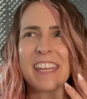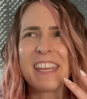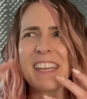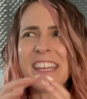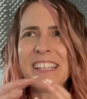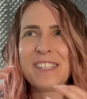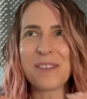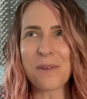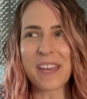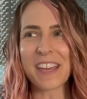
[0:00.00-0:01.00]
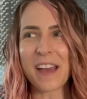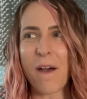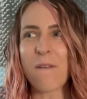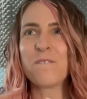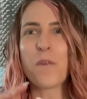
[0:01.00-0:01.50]
in
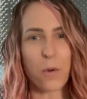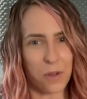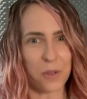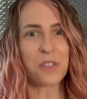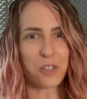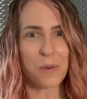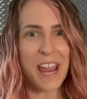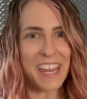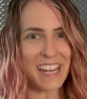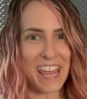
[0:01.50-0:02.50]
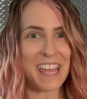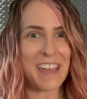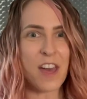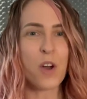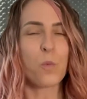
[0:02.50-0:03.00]
doing vocal
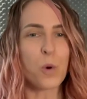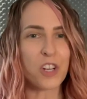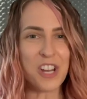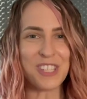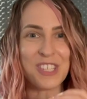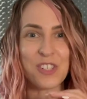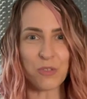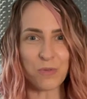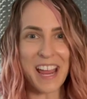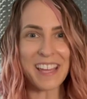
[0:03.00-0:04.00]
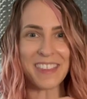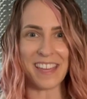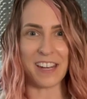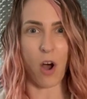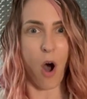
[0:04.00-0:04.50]
training, we're gonna
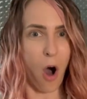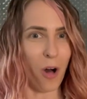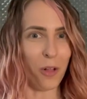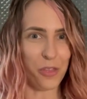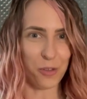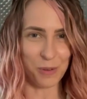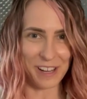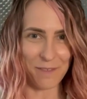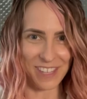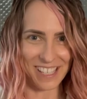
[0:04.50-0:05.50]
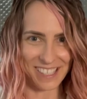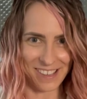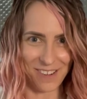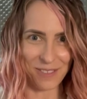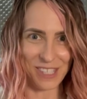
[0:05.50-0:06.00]
strengthen all 3 of these
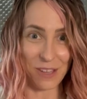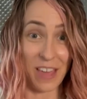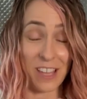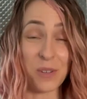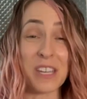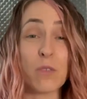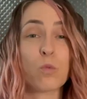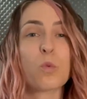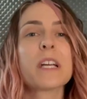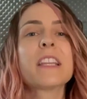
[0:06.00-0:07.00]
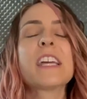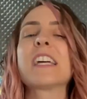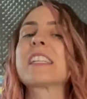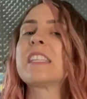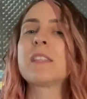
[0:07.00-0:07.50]
zones so that you can
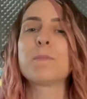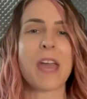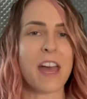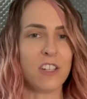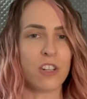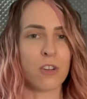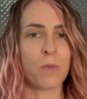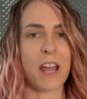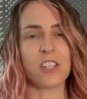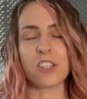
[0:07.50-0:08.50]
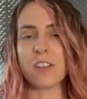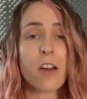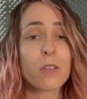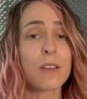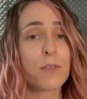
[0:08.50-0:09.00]
really expand your range,
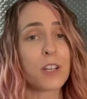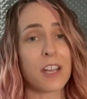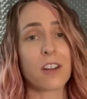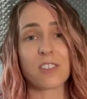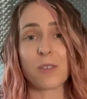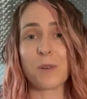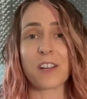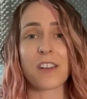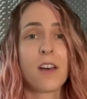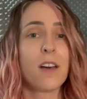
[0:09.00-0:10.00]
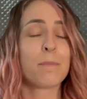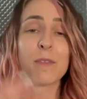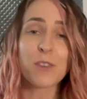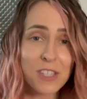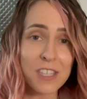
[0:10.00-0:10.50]
not only for character work,
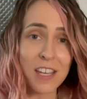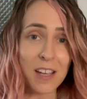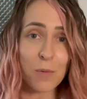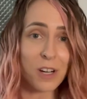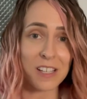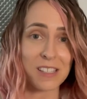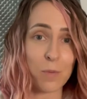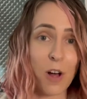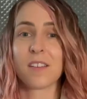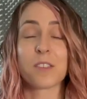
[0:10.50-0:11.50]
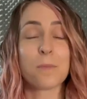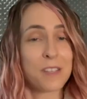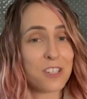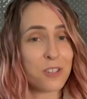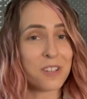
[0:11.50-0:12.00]
but for singing work as well. So
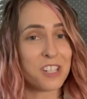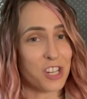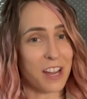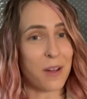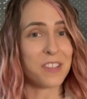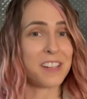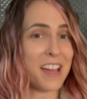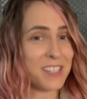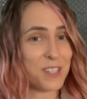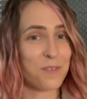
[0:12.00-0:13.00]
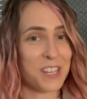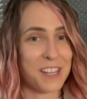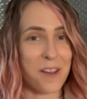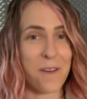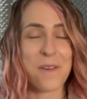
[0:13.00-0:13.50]
be sure to check out the next
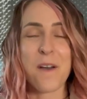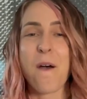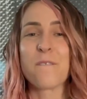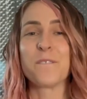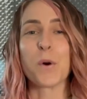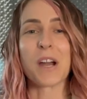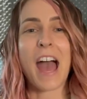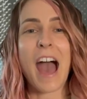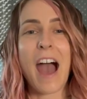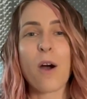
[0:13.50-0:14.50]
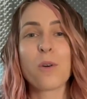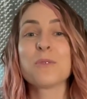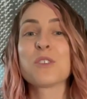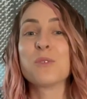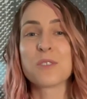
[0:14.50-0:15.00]
video for
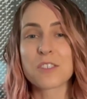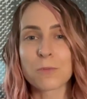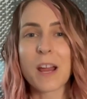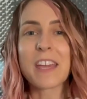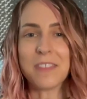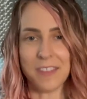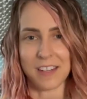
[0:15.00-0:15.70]
how to strengthen